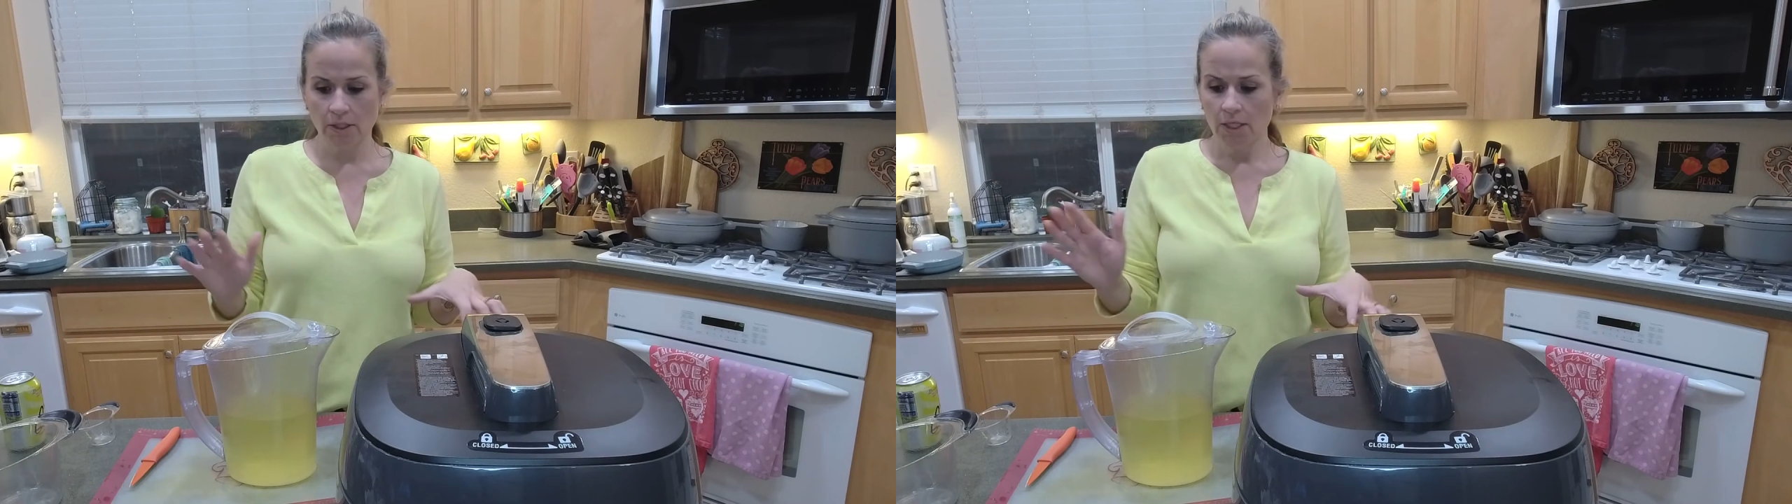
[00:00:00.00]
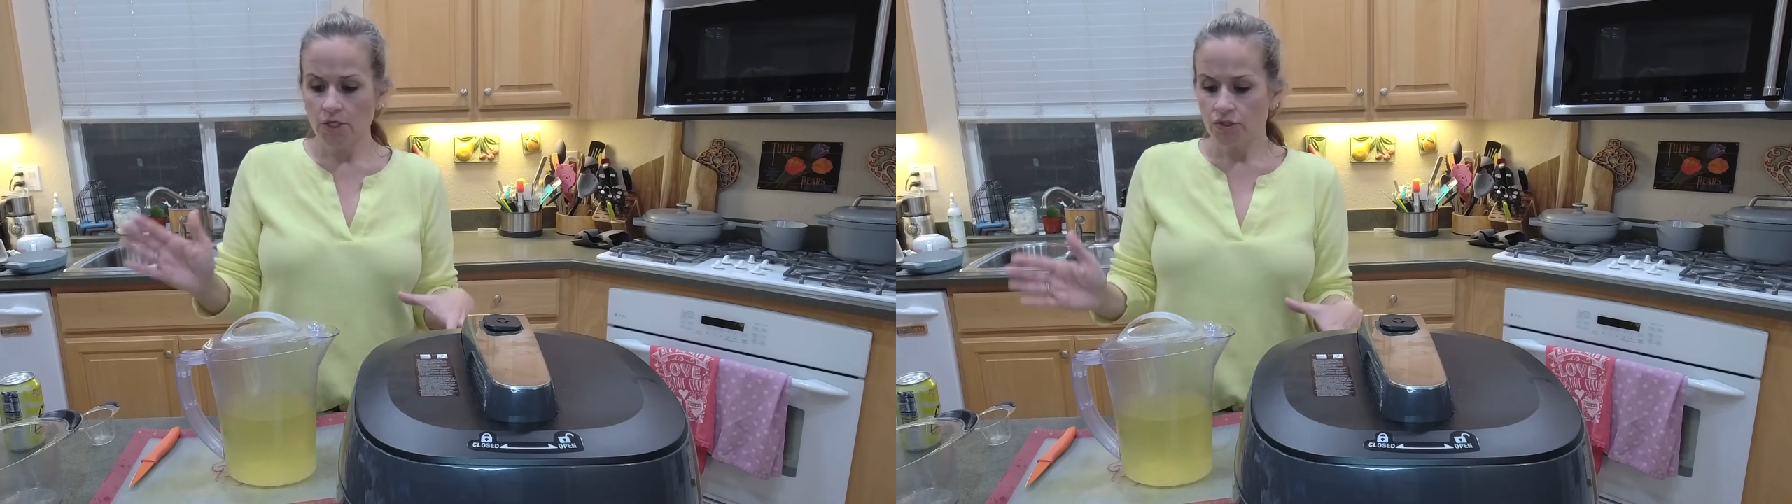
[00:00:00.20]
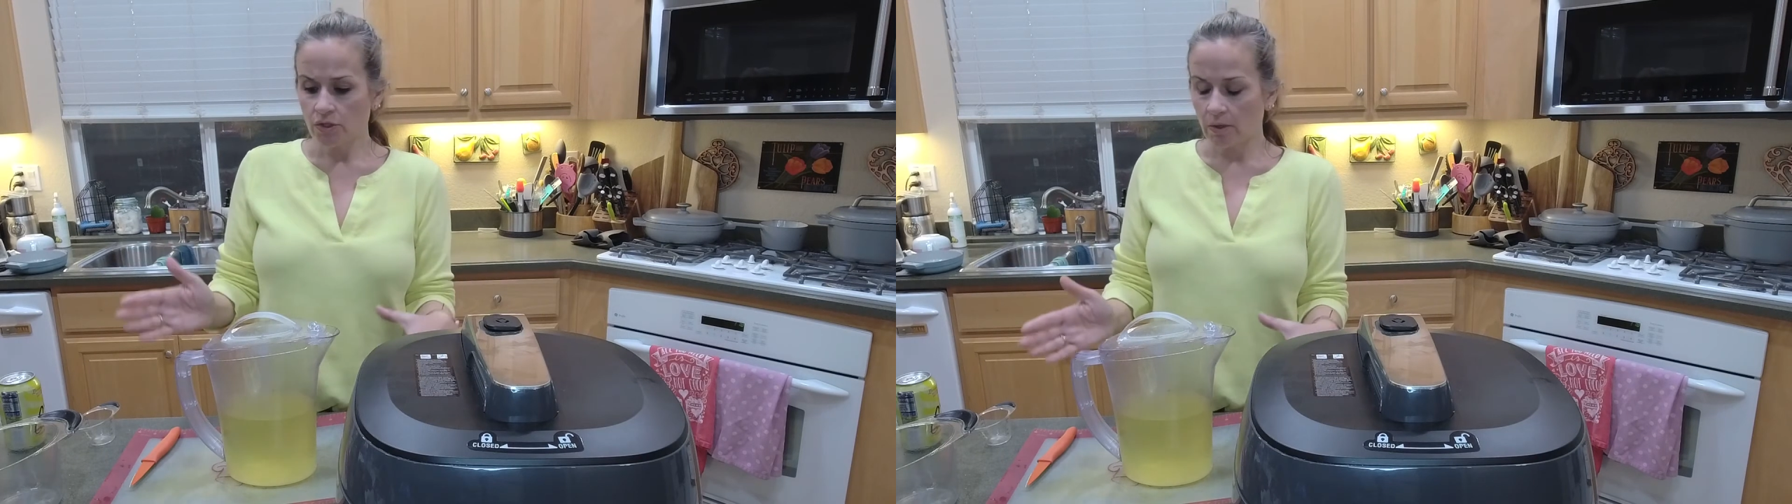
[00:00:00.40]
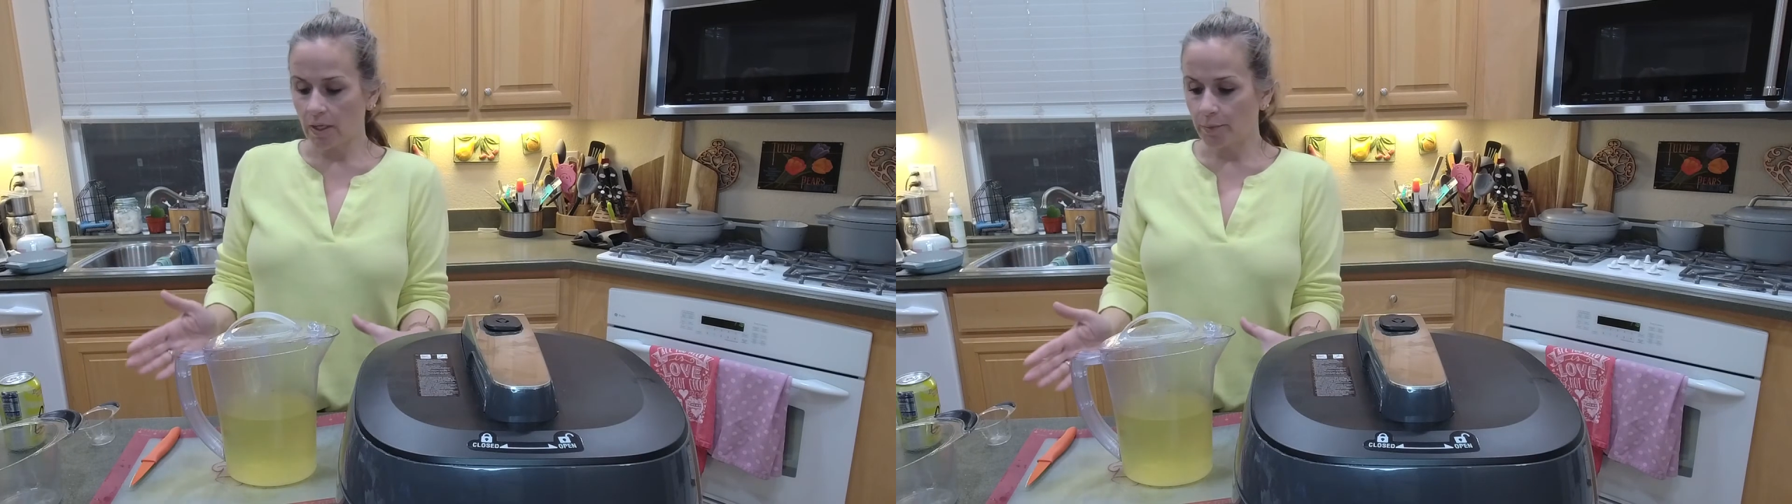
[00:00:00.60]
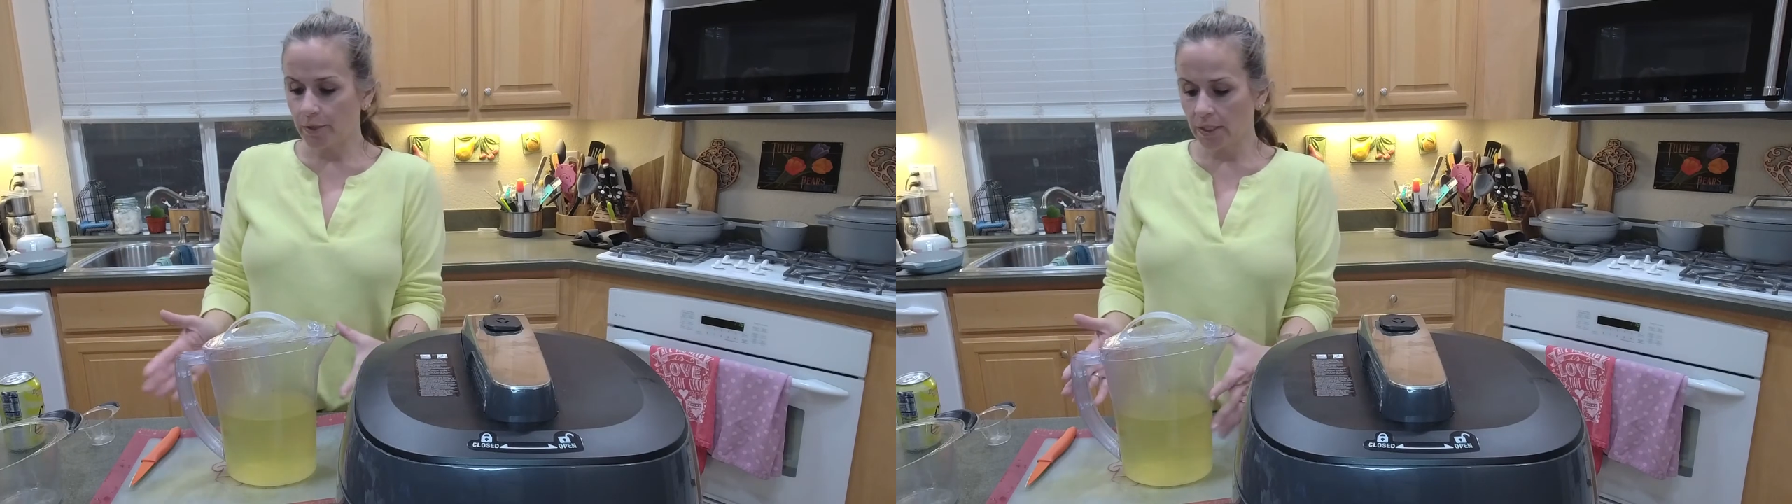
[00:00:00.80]
So I
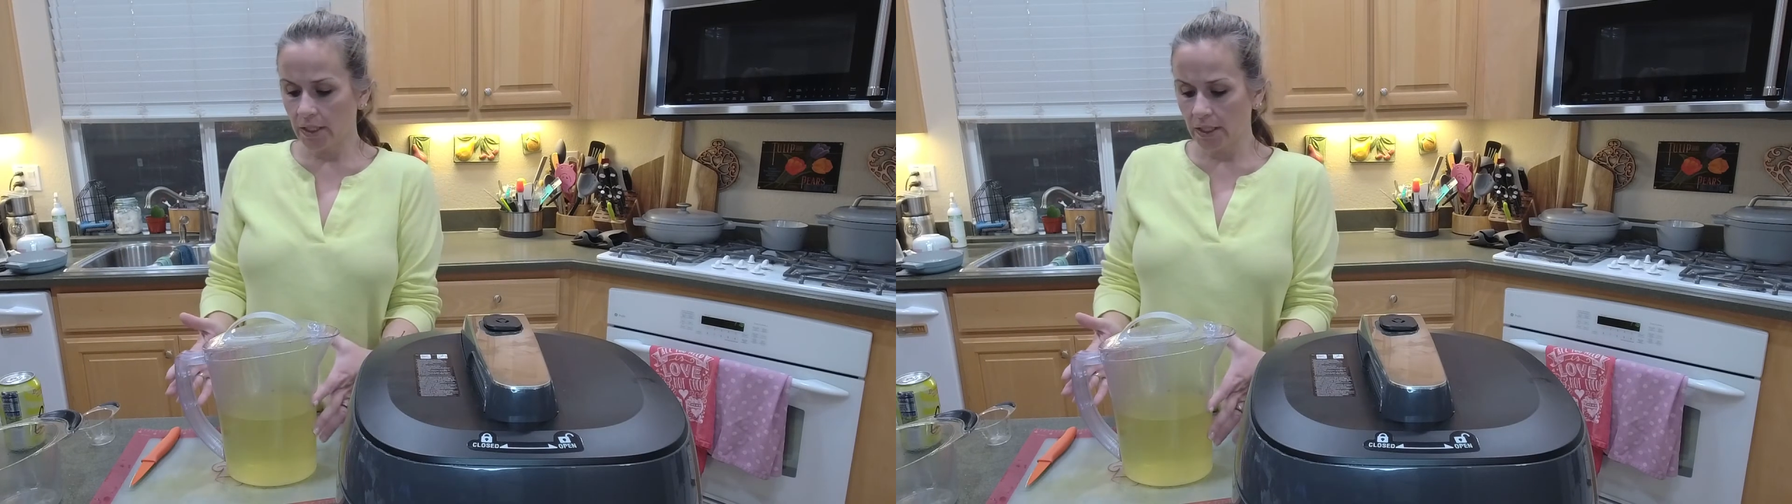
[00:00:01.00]
put it